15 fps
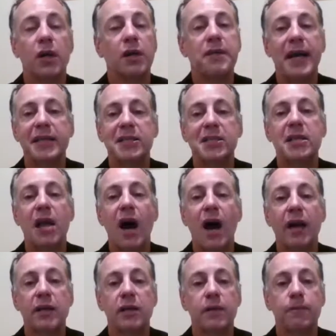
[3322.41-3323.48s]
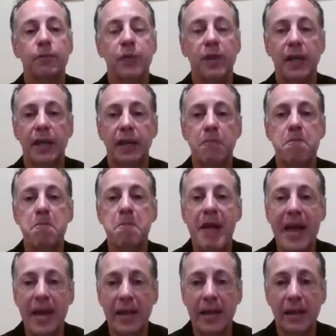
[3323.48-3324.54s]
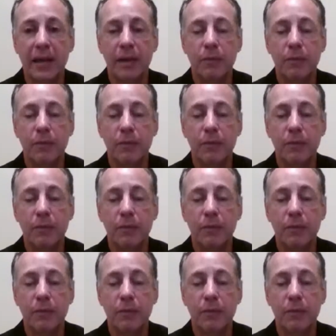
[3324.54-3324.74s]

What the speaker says: that's not in May?